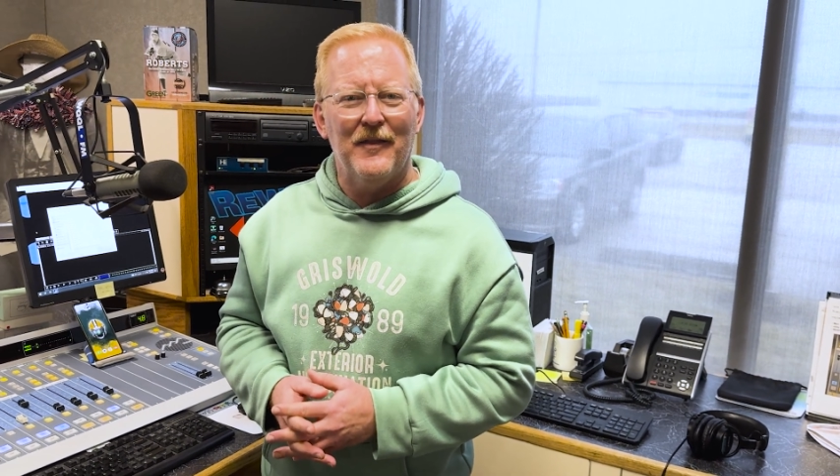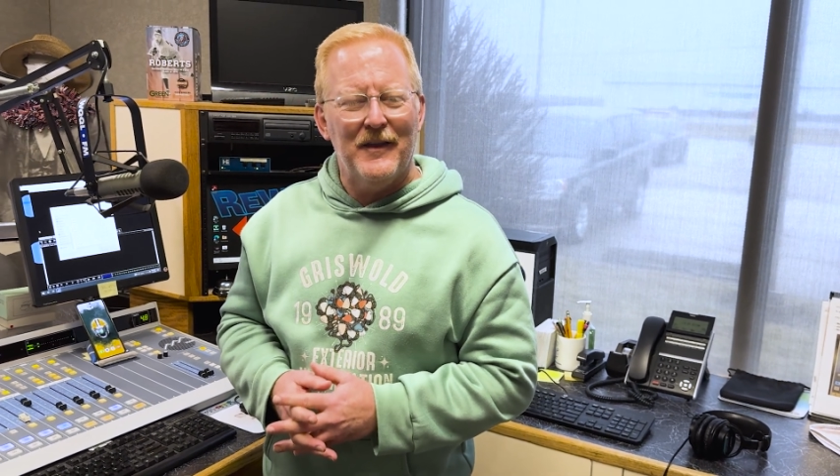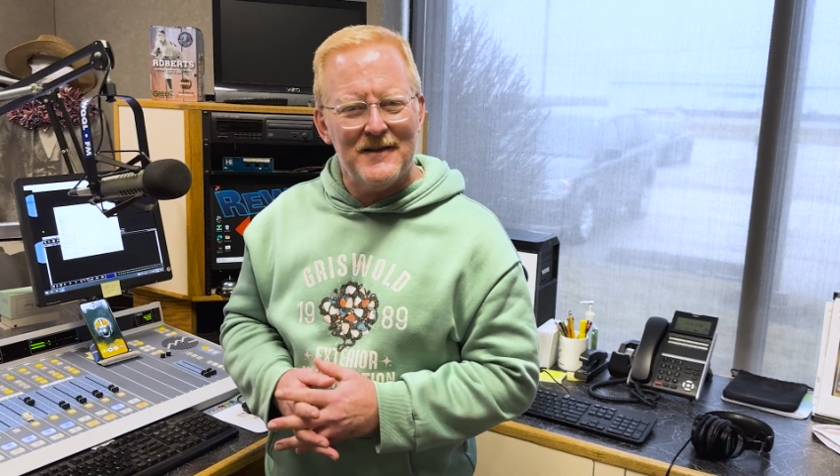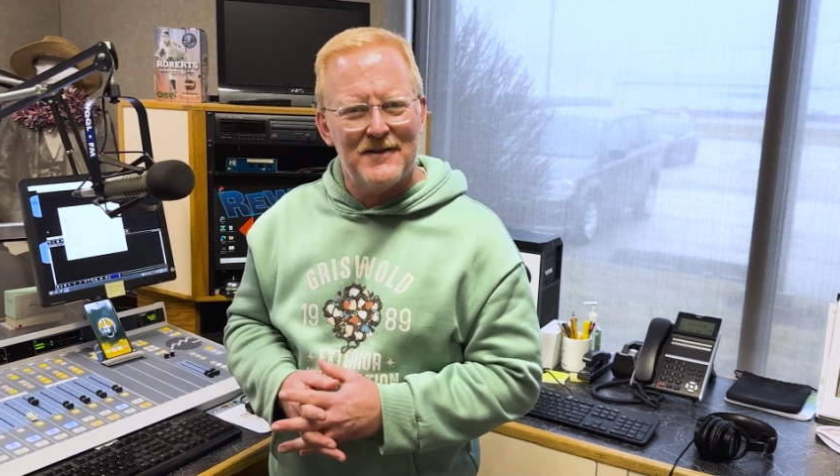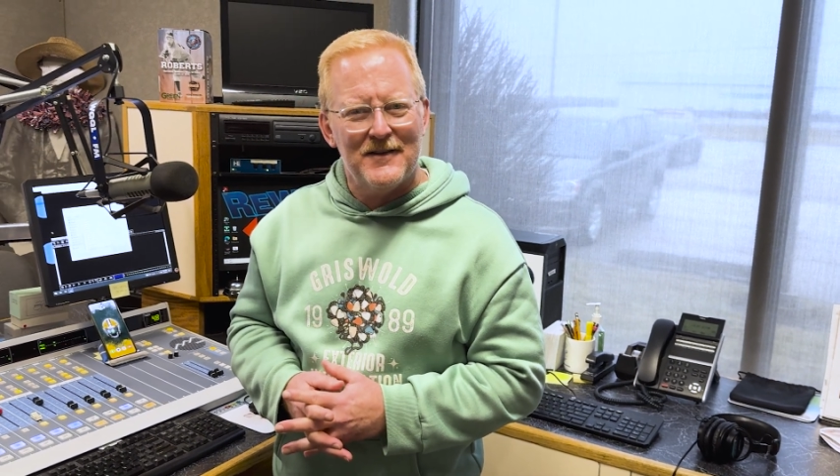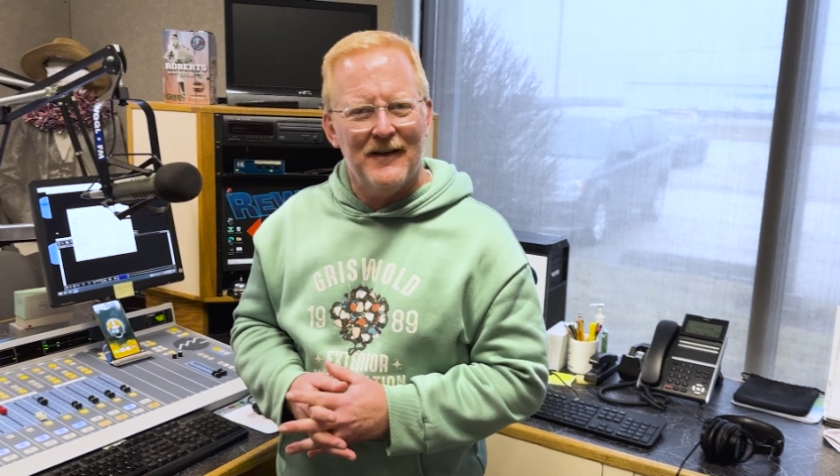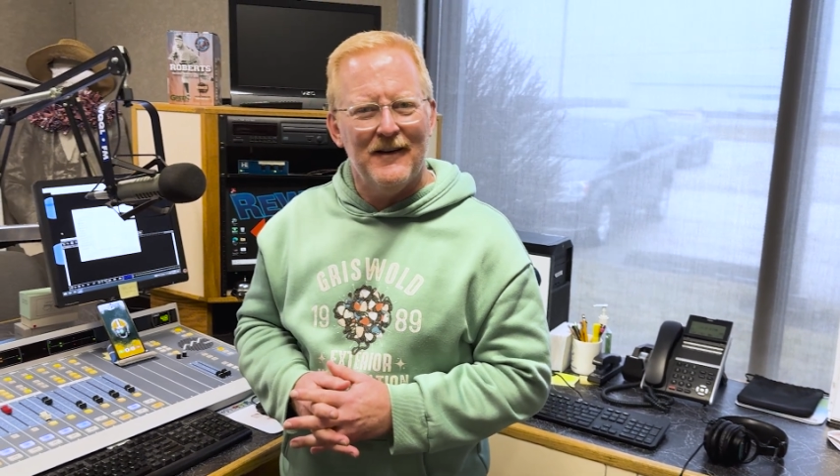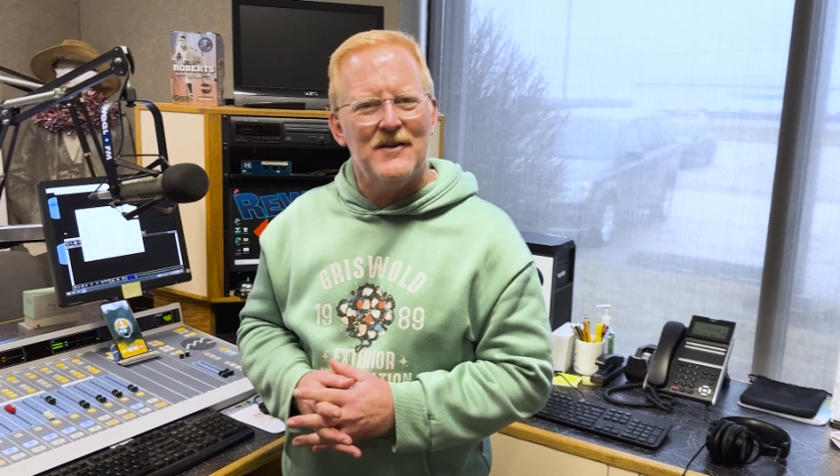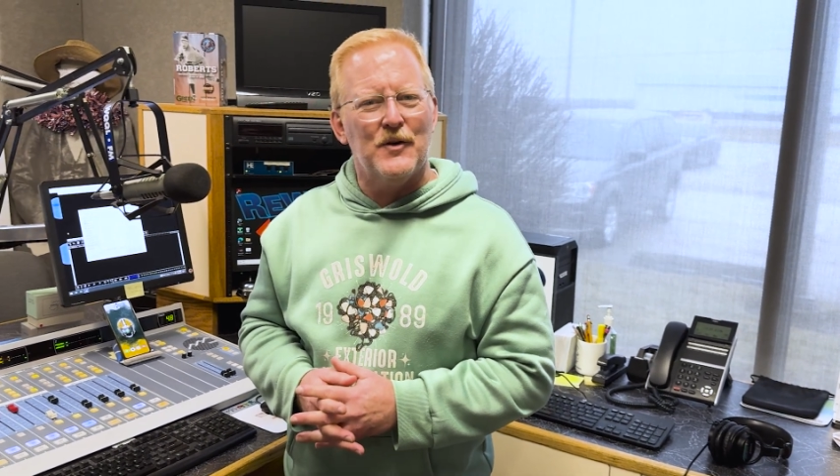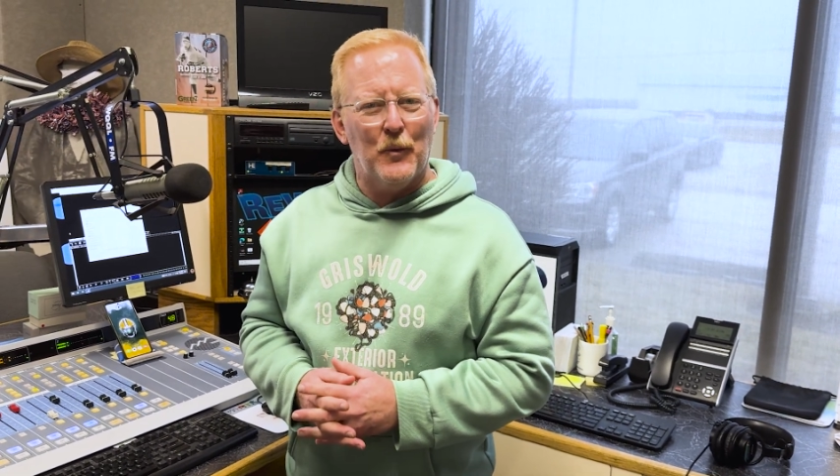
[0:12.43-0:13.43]
and this
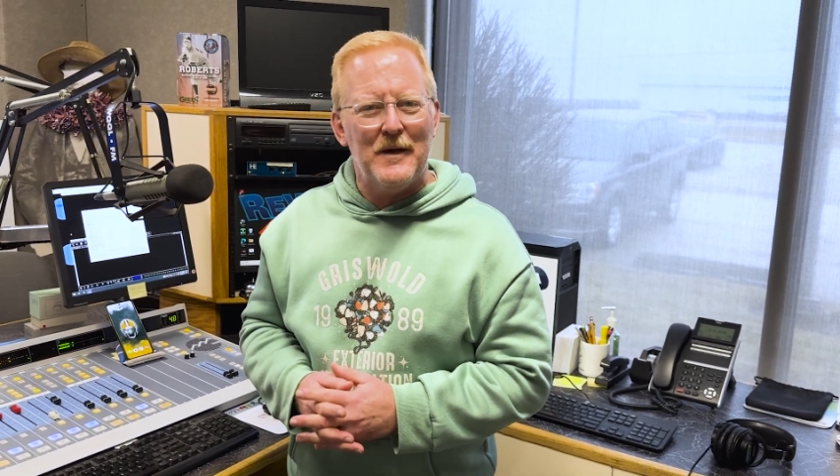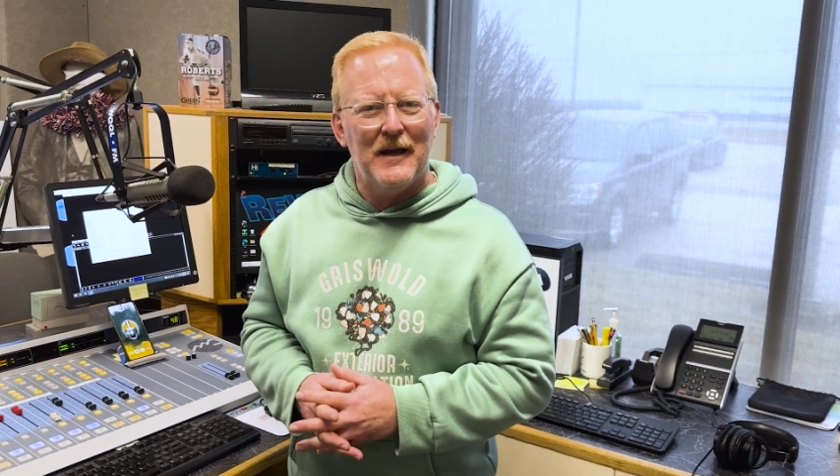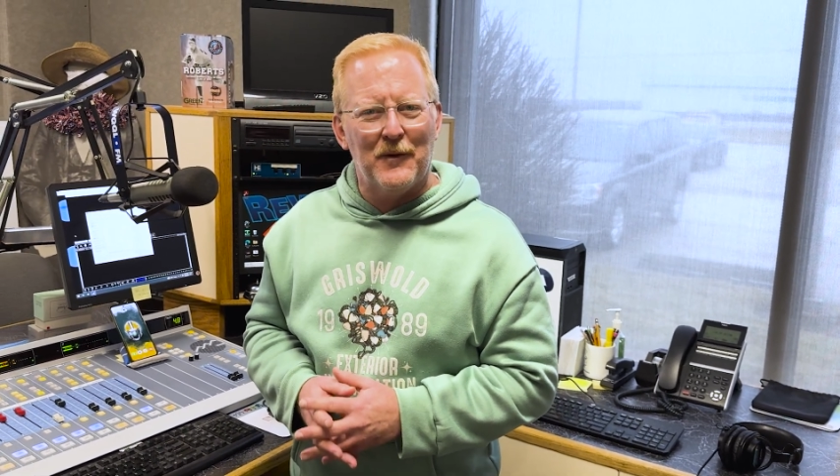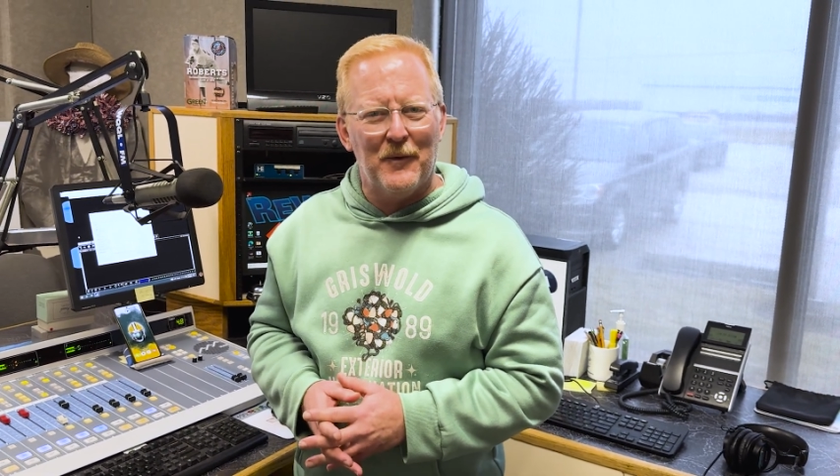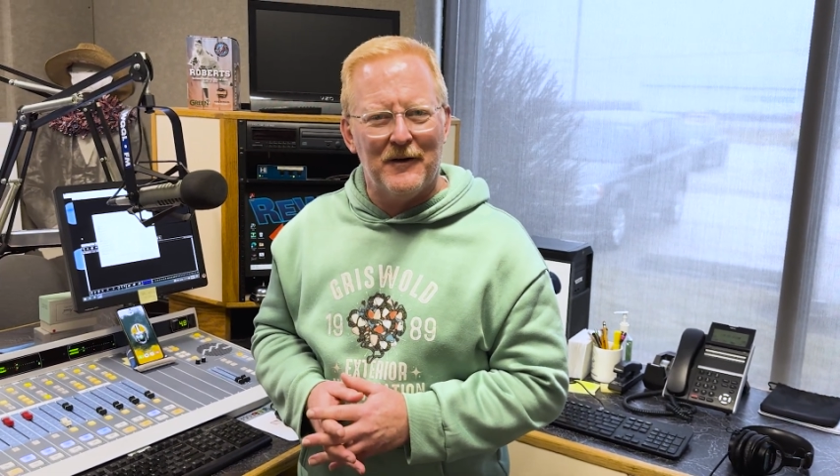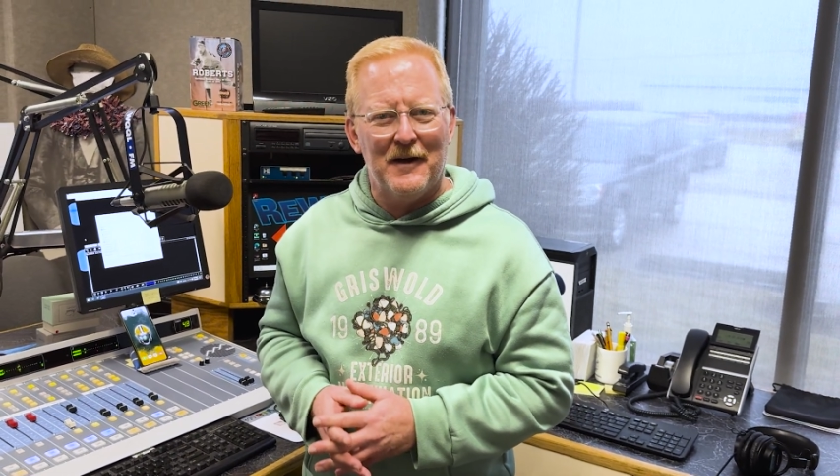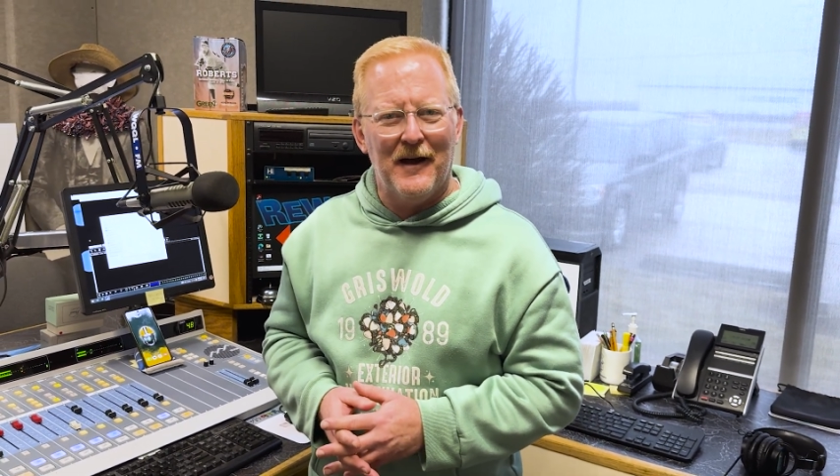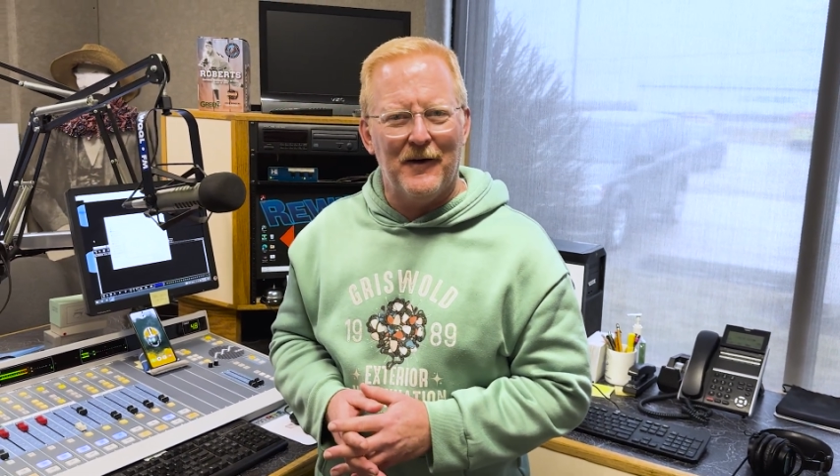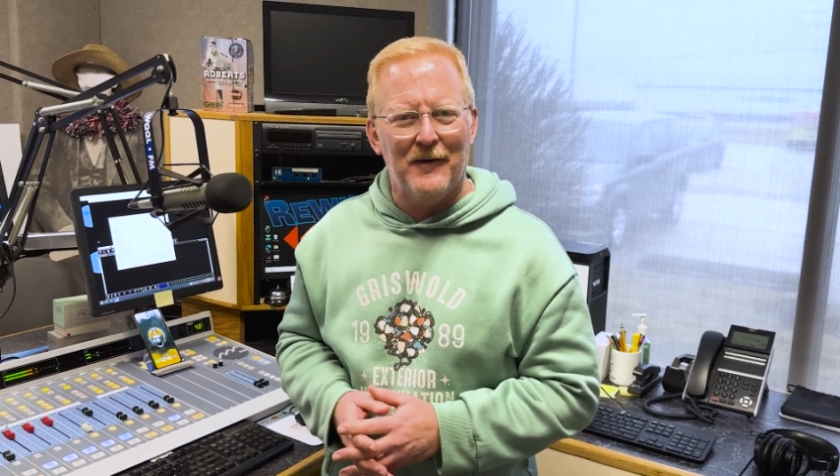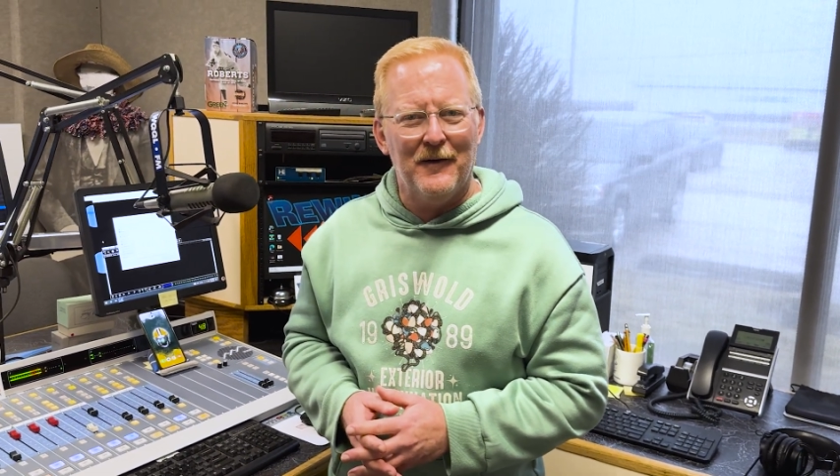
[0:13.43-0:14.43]
is your weekend
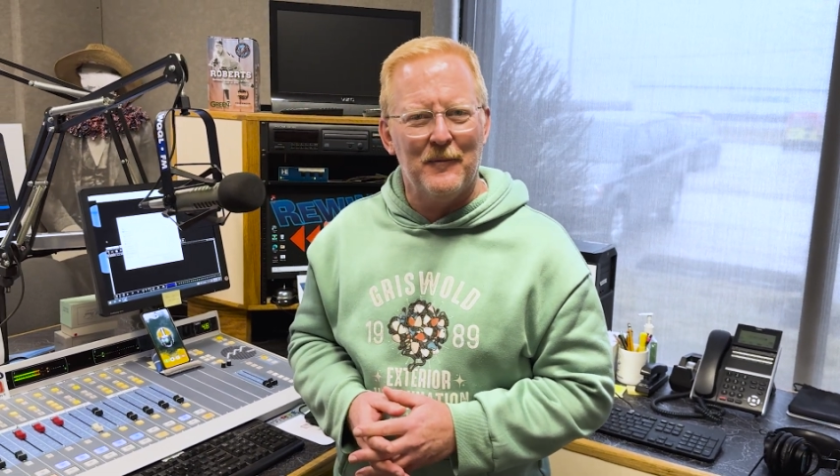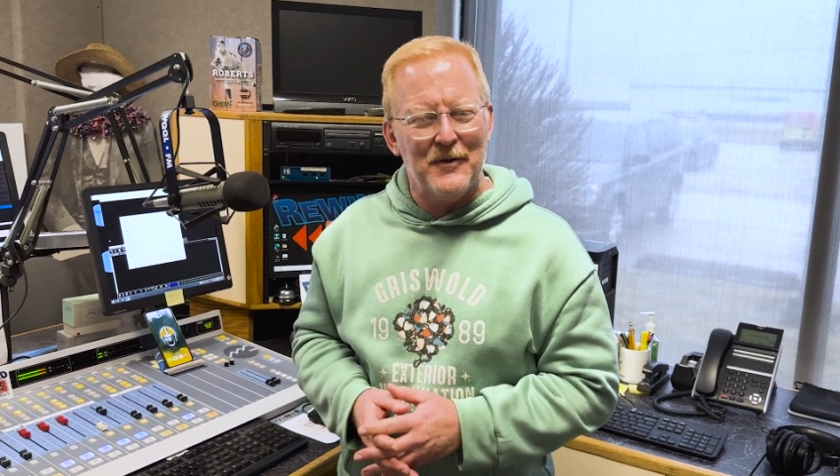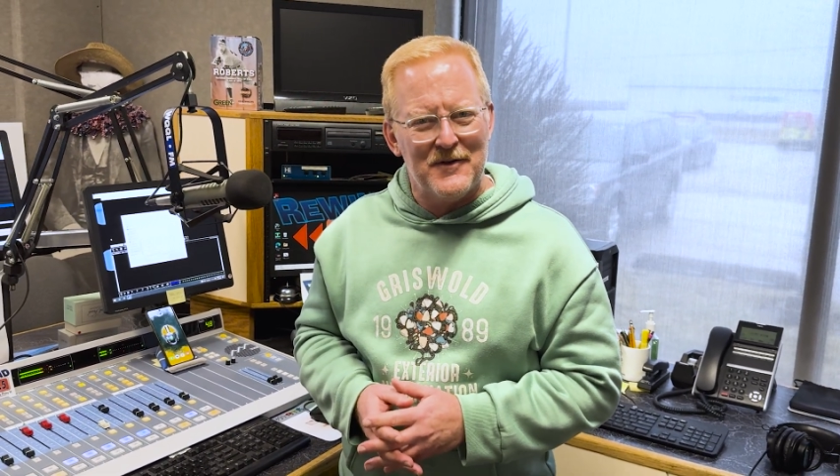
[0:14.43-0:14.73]
rundown,